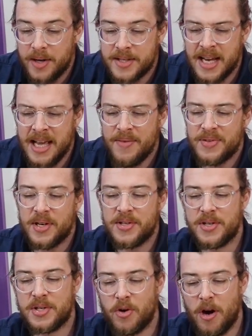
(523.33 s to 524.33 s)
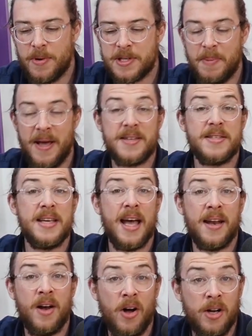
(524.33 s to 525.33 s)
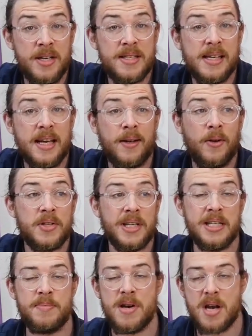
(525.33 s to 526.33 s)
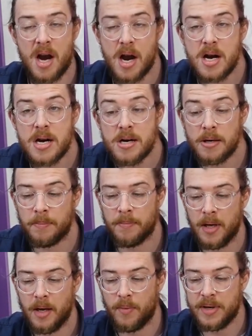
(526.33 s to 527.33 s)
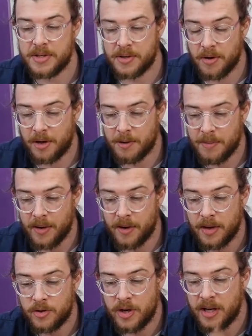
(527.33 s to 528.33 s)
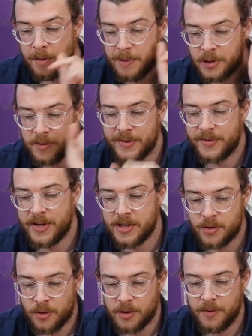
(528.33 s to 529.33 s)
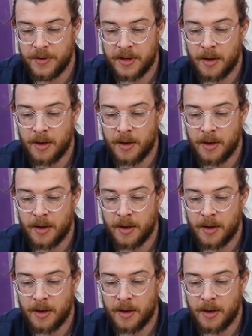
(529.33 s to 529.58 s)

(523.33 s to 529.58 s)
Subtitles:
Dave starts describing his pasty, and honestly, it looks like he's about to come when he's talking about it. Try and get a picture of his face, Jordan, if you